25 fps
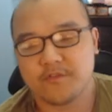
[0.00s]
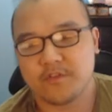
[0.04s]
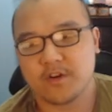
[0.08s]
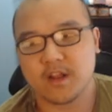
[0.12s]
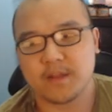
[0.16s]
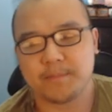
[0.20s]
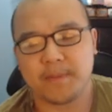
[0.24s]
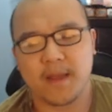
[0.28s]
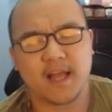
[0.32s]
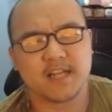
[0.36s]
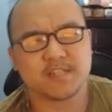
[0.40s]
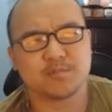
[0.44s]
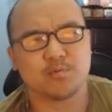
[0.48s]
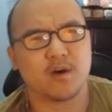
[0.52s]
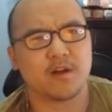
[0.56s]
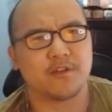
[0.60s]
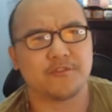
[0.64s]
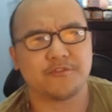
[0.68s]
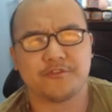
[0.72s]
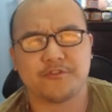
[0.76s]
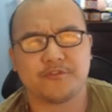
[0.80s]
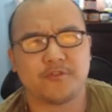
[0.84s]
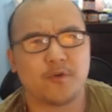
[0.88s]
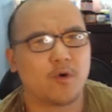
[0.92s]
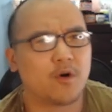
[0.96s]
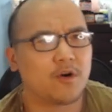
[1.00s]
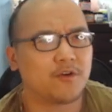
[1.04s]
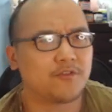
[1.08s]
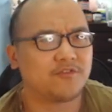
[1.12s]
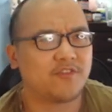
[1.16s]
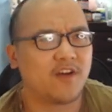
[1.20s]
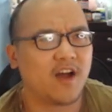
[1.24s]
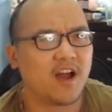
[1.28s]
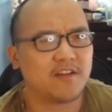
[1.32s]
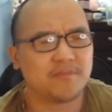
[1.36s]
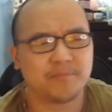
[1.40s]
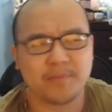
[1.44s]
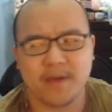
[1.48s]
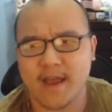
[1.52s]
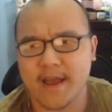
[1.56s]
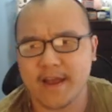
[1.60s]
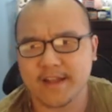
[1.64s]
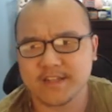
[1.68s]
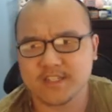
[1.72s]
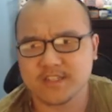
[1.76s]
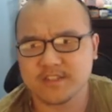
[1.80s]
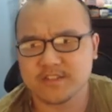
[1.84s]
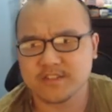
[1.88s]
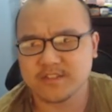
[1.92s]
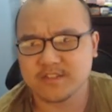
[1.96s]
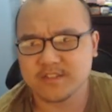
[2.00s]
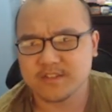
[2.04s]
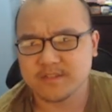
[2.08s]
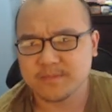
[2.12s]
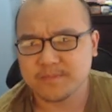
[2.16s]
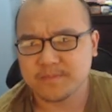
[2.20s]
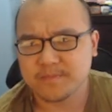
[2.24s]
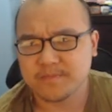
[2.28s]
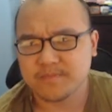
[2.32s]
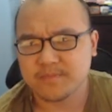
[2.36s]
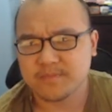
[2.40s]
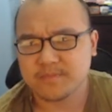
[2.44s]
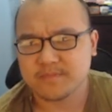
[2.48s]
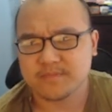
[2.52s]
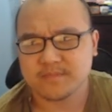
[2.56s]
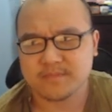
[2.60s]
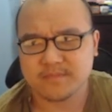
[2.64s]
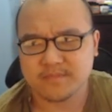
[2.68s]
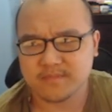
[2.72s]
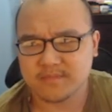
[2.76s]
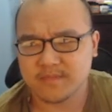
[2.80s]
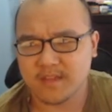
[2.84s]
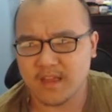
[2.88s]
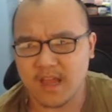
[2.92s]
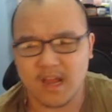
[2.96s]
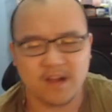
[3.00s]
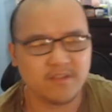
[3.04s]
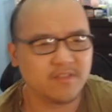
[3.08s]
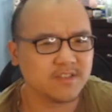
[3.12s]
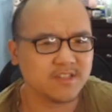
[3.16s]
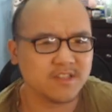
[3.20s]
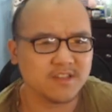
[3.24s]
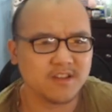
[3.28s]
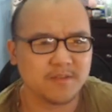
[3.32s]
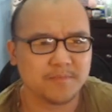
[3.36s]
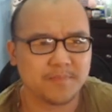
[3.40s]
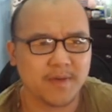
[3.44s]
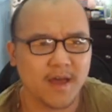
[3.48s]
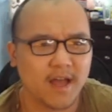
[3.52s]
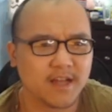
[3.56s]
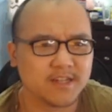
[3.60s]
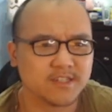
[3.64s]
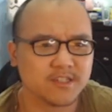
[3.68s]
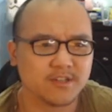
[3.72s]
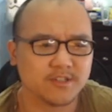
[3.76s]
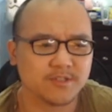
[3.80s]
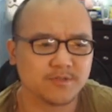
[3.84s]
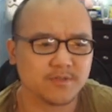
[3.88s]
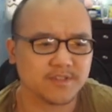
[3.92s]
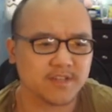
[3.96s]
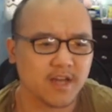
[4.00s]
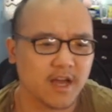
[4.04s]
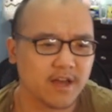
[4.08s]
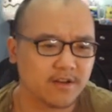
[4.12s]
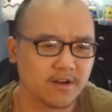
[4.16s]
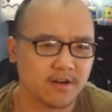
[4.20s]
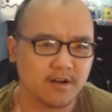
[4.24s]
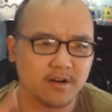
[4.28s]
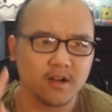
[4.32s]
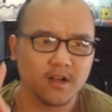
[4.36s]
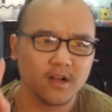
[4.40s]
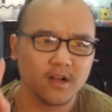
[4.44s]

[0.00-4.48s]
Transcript: the past, 4 or 5 patches, every single patch notes was either